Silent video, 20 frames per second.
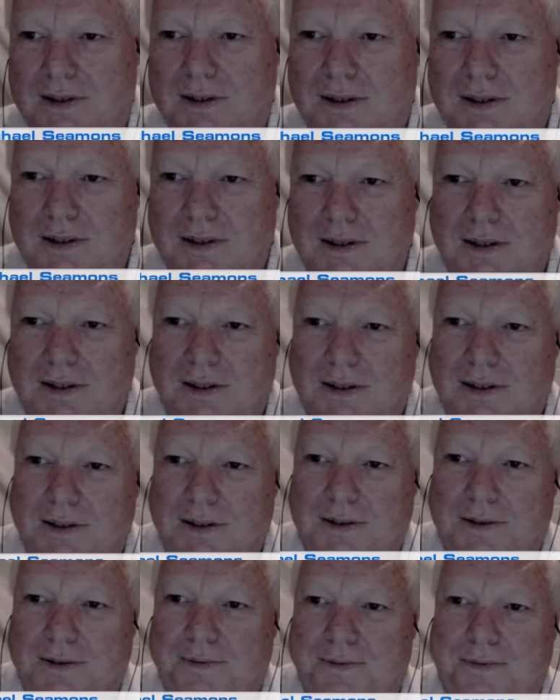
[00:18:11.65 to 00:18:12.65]
So if you
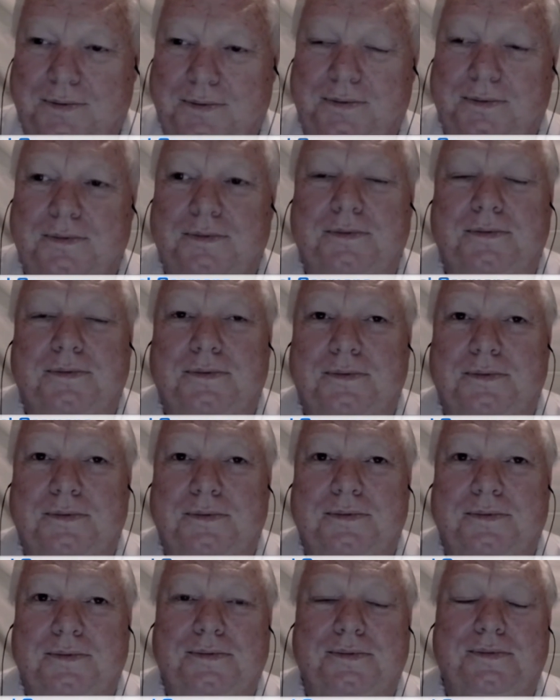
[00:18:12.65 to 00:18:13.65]
could see a
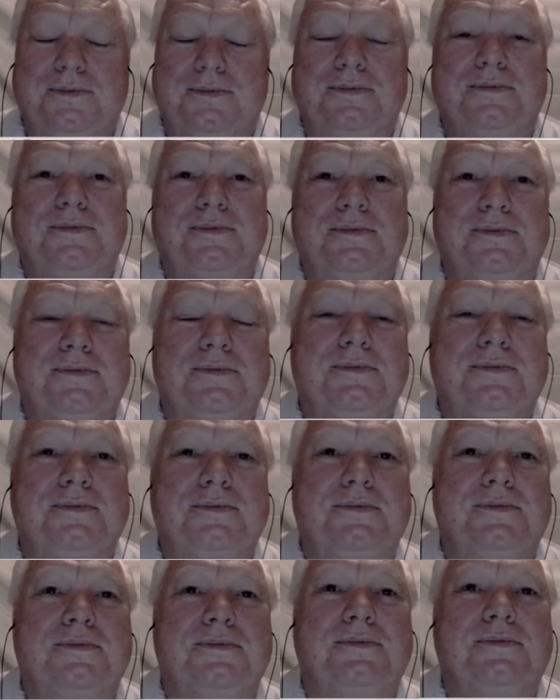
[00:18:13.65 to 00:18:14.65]
poster and it
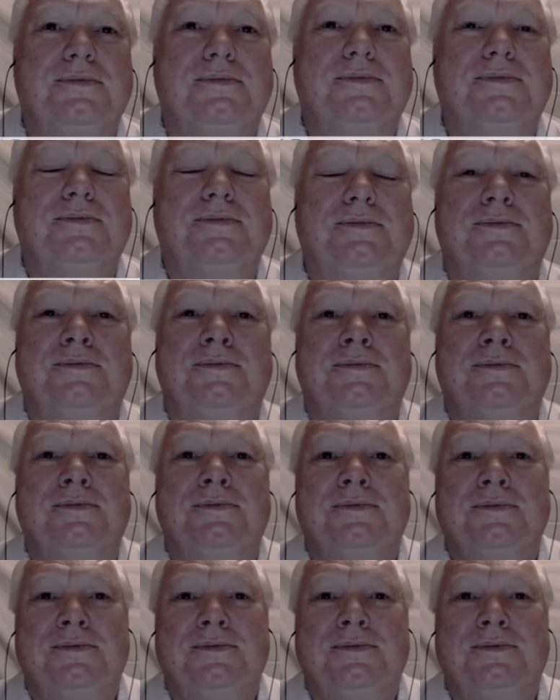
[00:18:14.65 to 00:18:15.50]
have that happen for you,